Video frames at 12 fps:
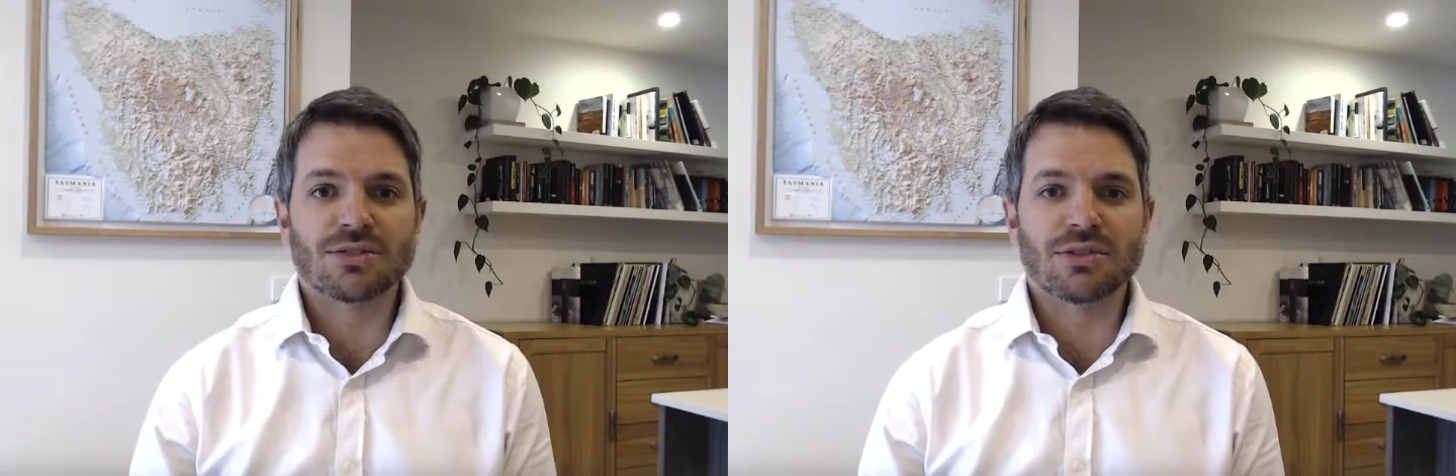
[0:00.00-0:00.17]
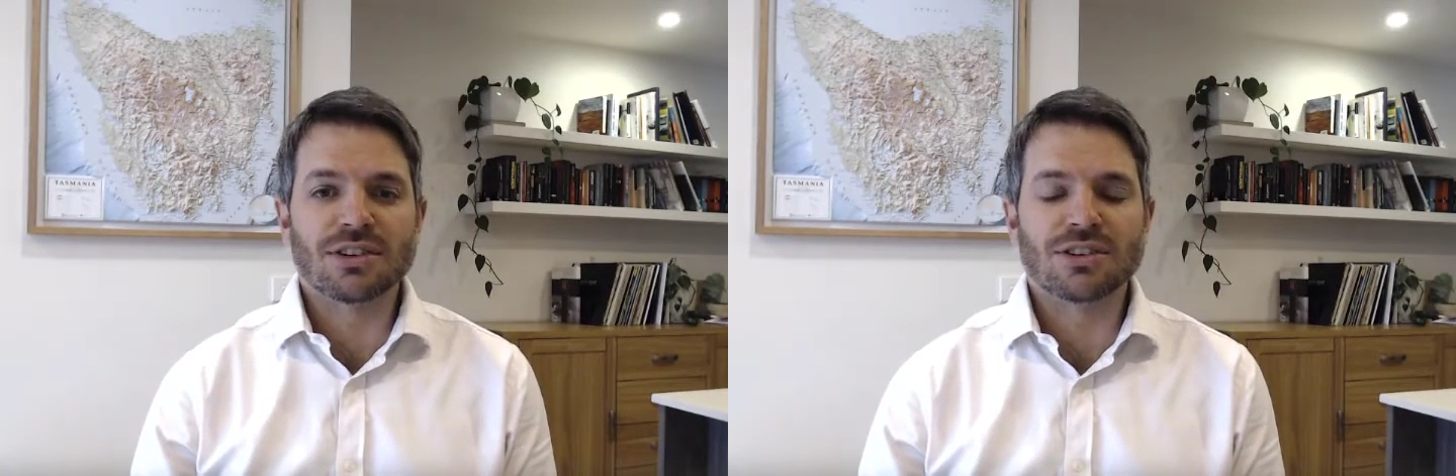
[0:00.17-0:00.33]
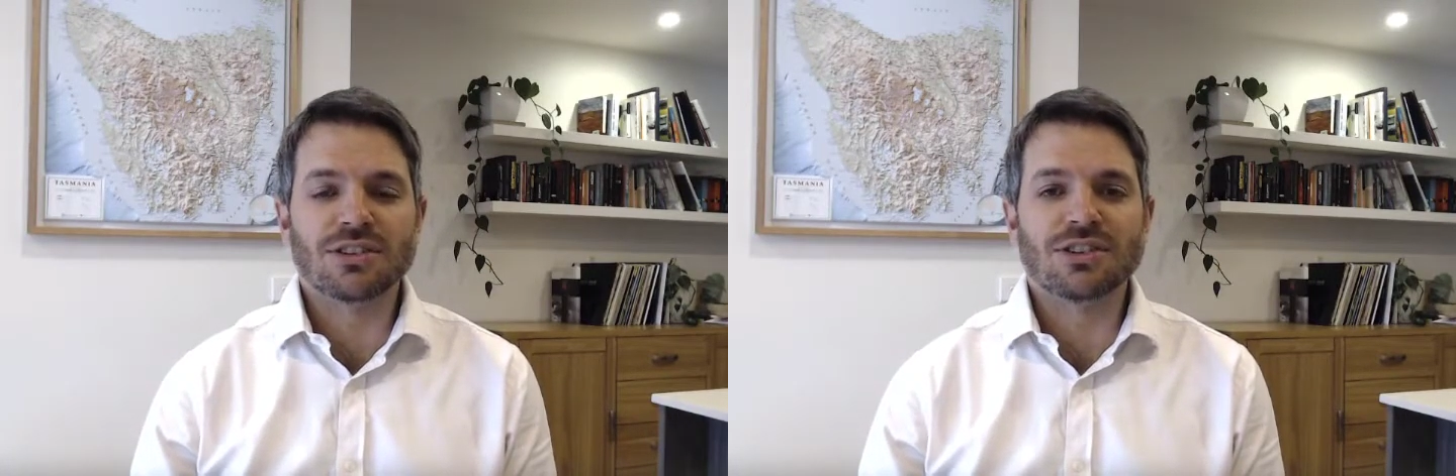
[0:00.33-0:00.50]

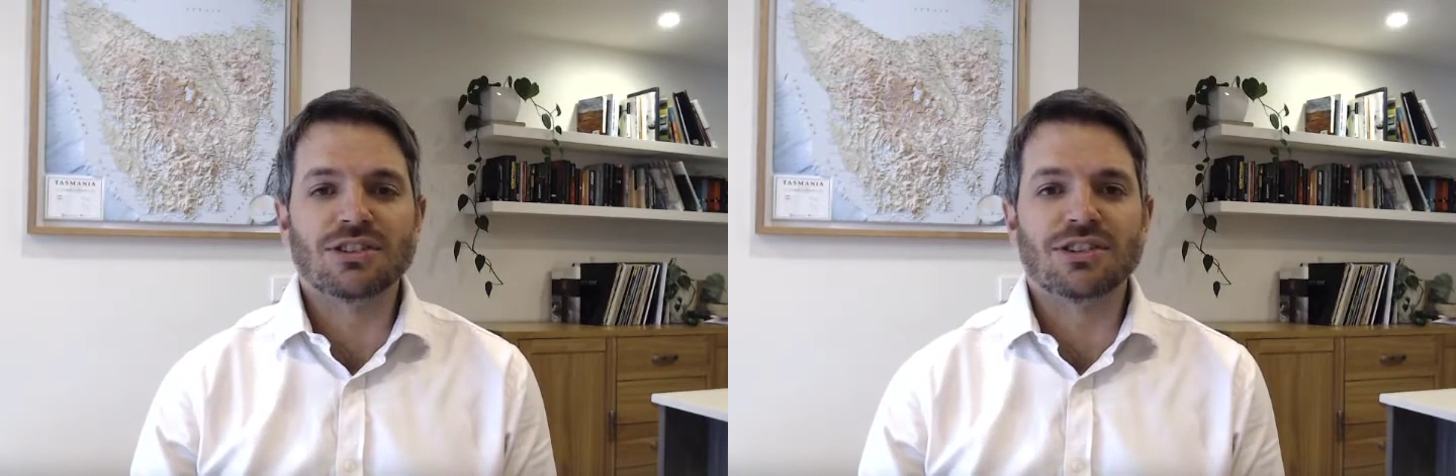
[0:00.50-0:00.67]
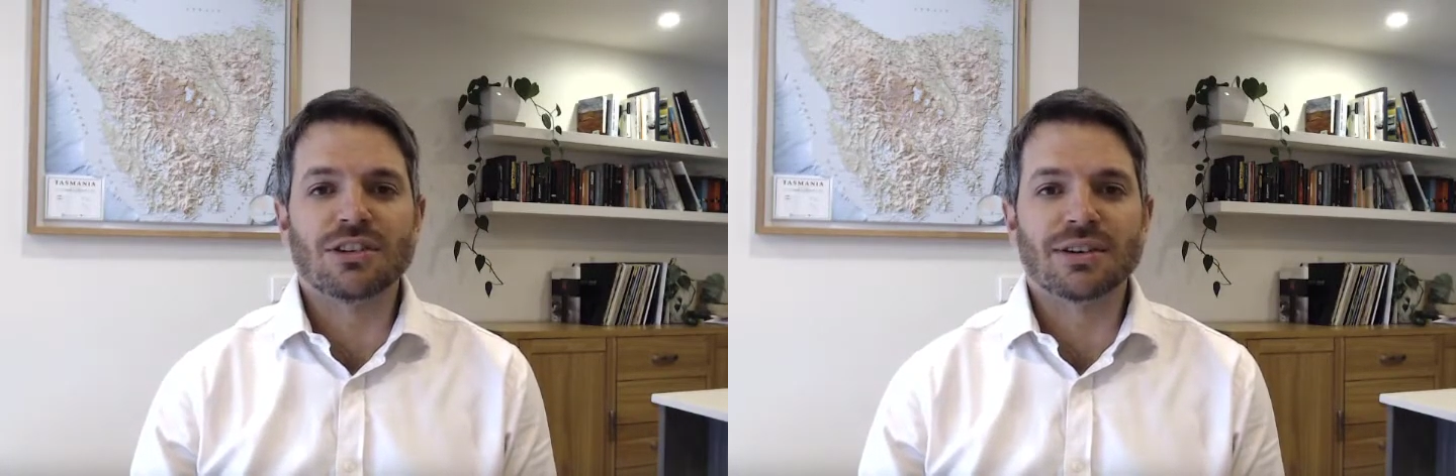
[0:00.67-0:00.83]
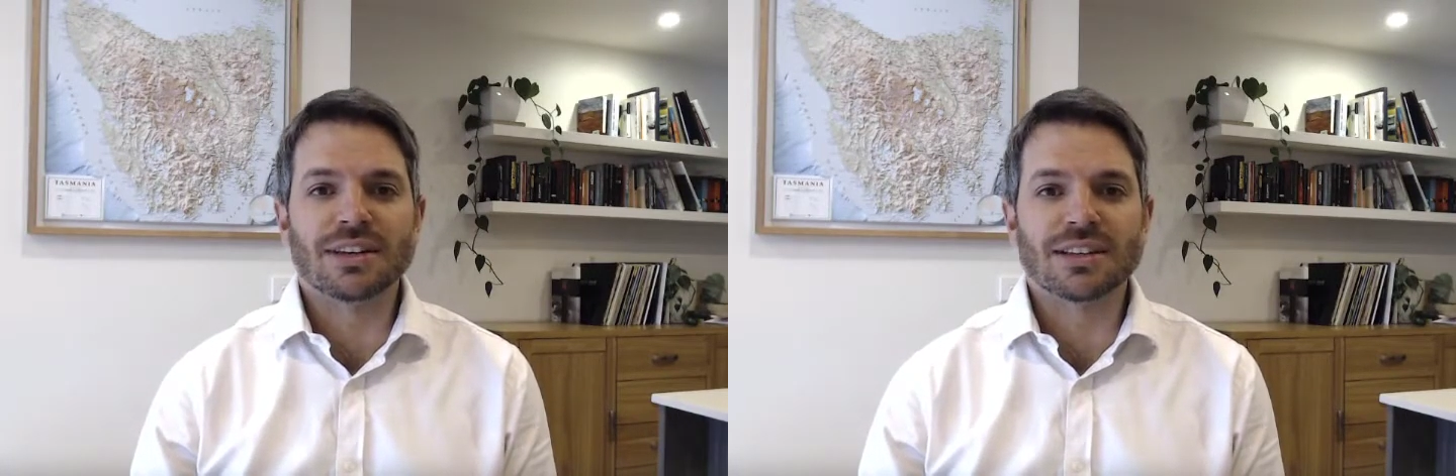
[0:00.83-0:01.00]
research is
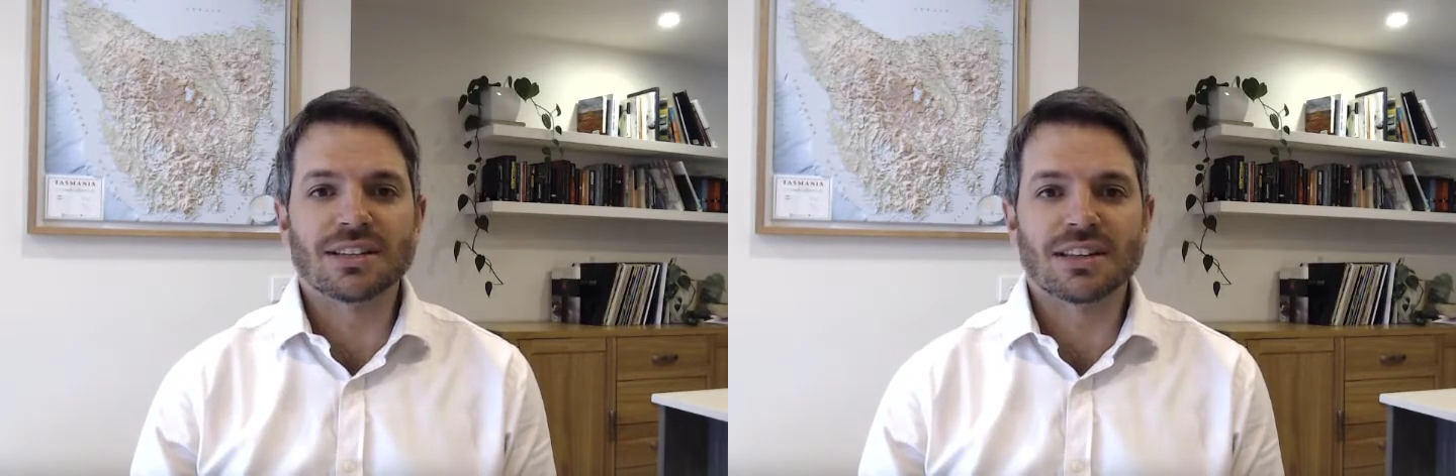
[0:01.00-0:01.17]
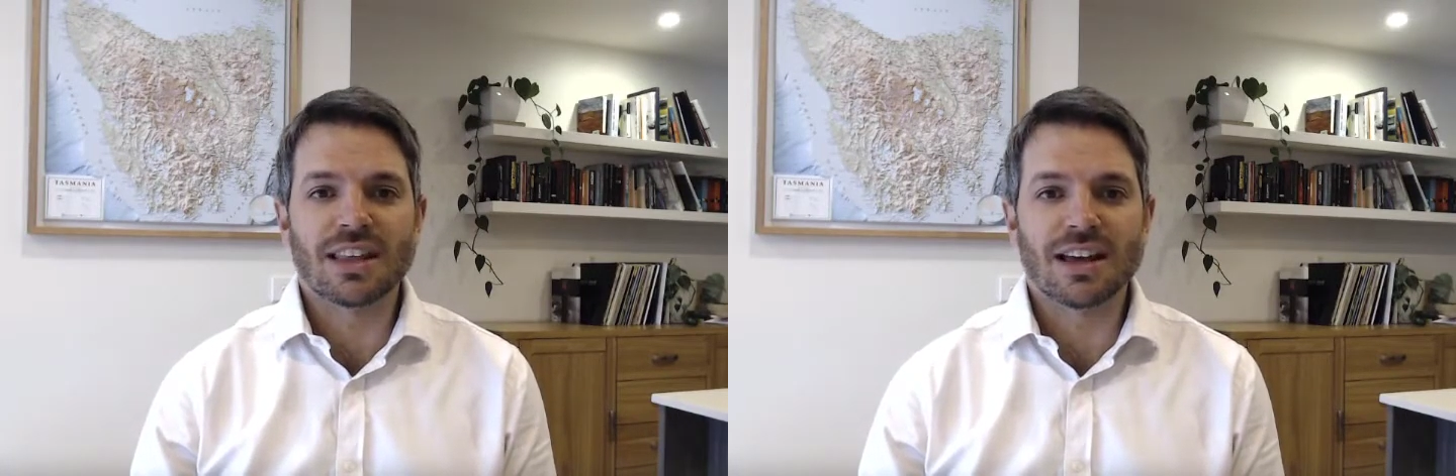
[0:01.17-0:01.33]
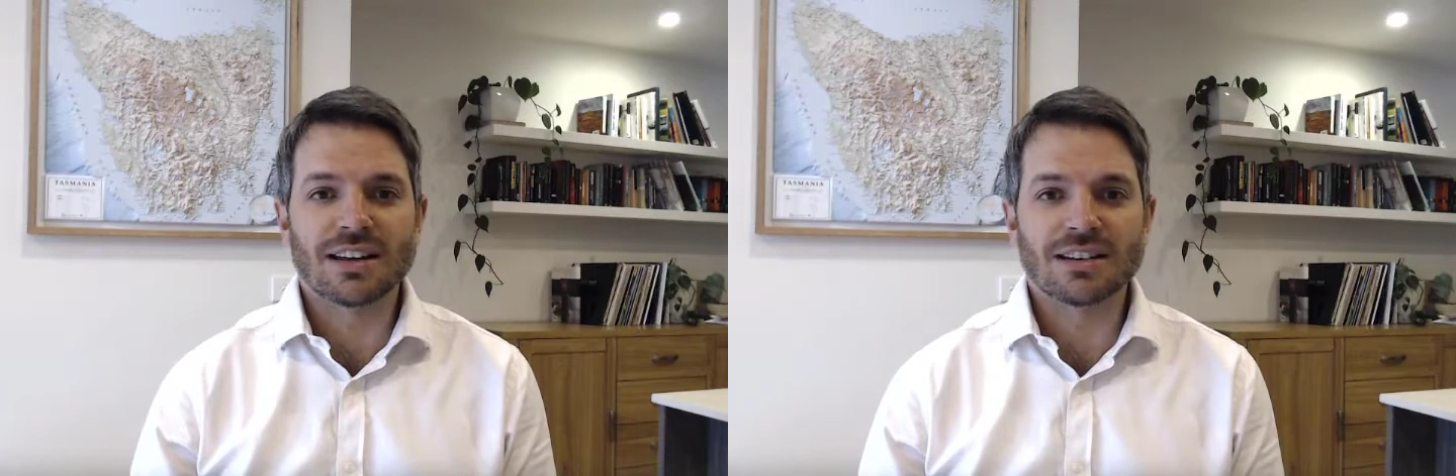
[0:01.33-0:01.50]
showing us
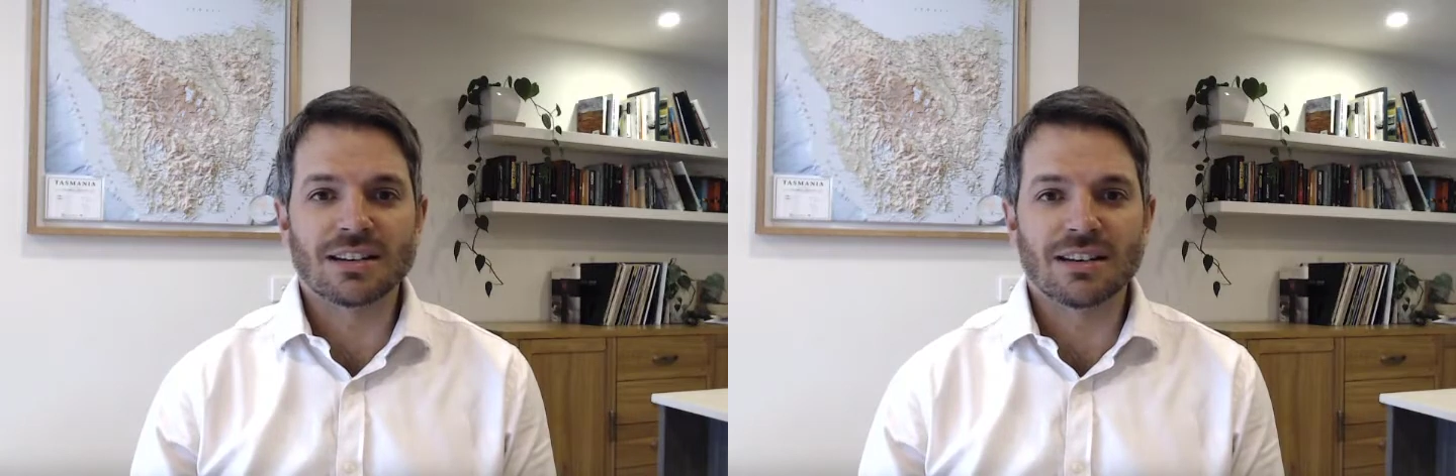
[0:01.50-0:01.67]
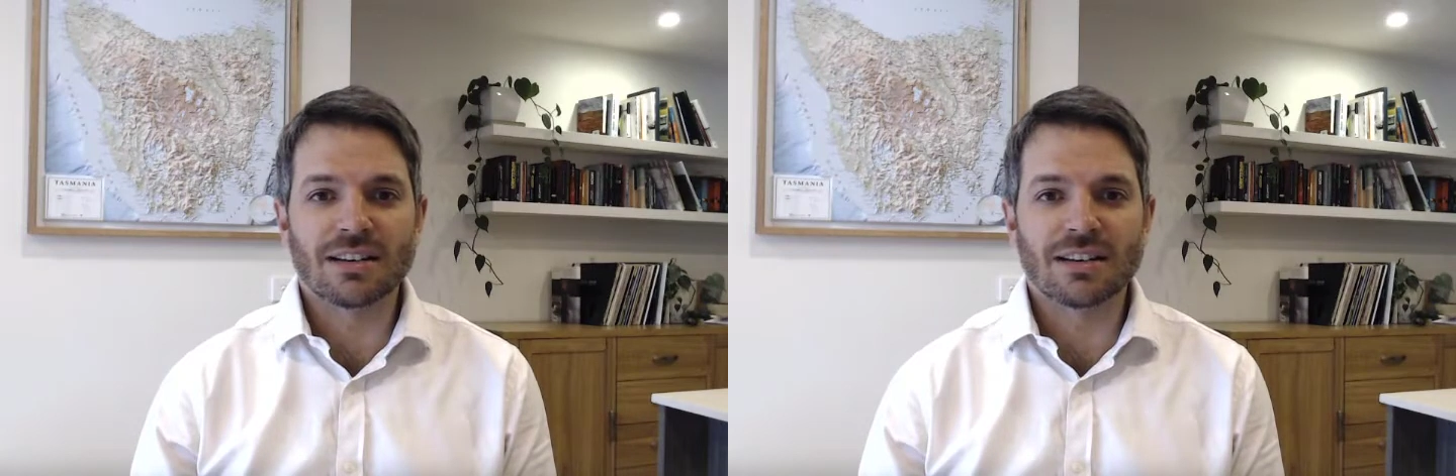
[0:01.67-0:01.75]
that